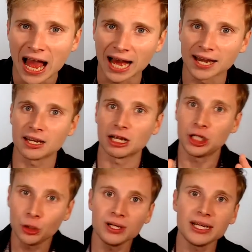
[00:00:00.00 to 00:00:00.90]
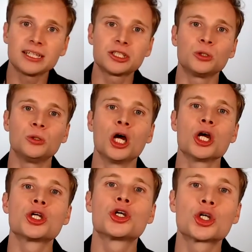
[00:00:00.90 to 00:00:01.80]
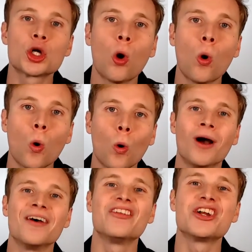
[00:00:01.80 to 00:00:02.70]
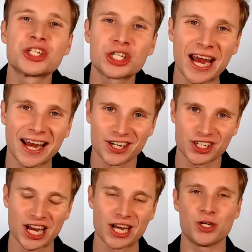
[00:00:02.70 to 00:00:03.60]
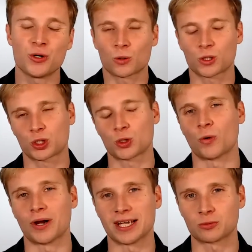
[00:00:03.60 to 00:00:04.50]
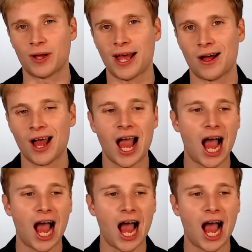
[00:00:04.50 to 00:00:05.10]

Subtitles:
And you need to show the change in your story as well,